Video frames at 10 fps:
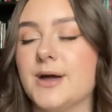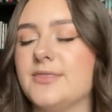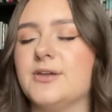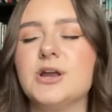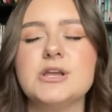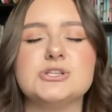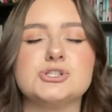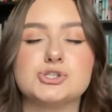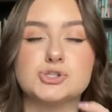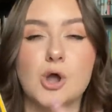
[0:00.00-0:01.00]
but there is
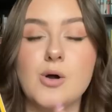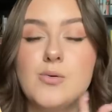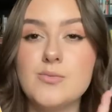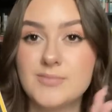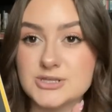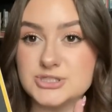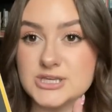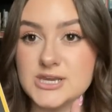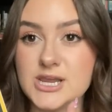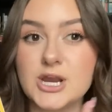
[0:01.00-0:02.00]
so much
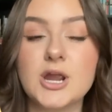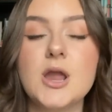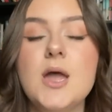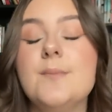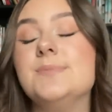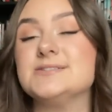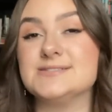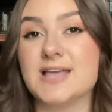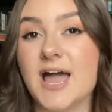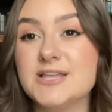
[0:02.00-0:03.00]
in here
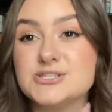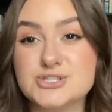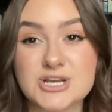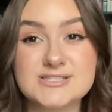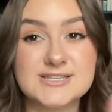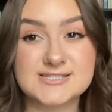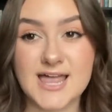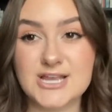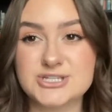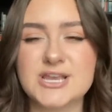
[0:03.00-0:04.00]
besides just the
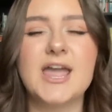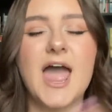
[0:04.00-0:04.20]
slashing.